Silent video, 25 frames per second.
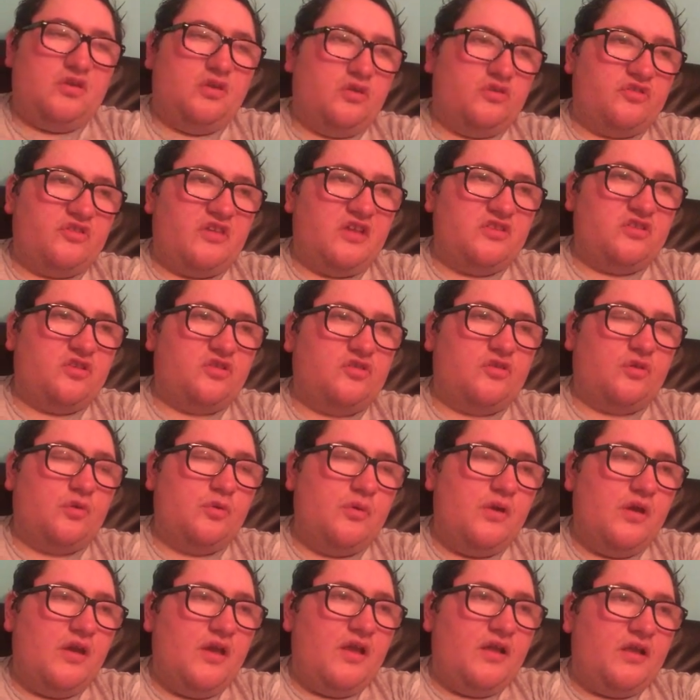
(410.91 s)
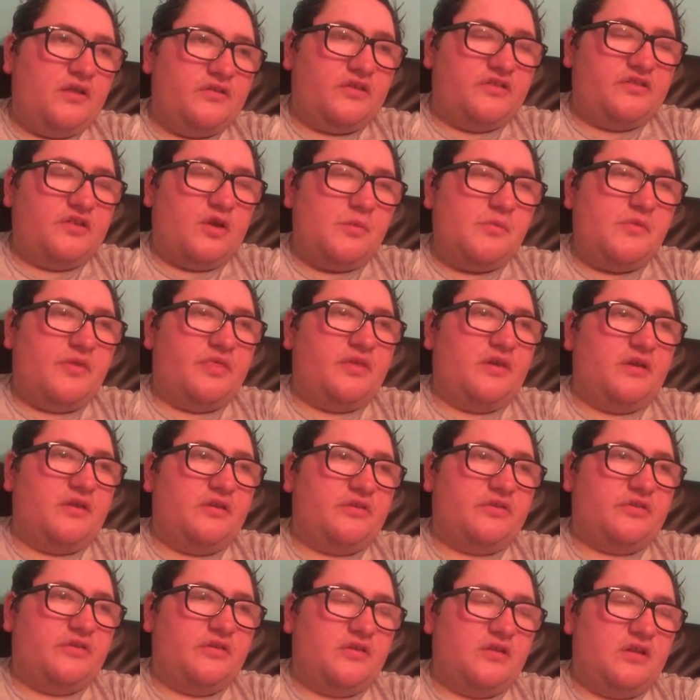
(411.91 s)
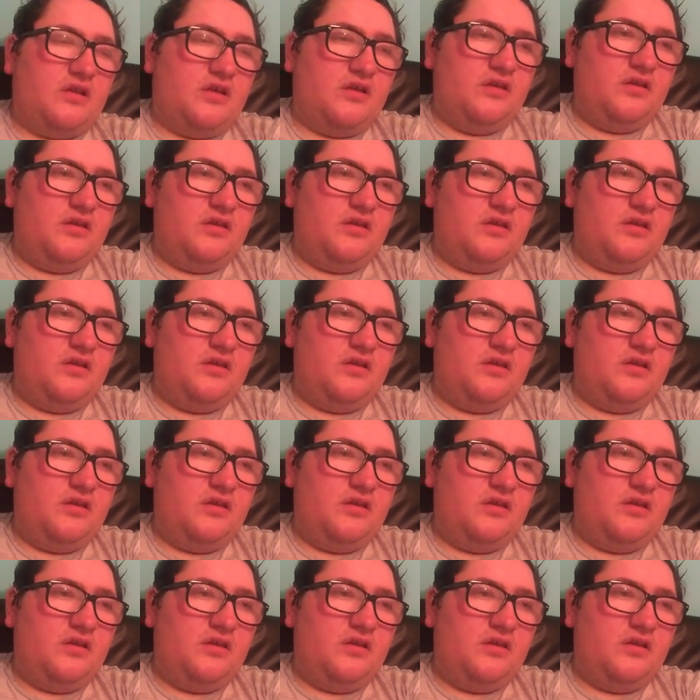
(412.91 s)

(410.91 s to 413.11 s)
You're not scared to tell me things.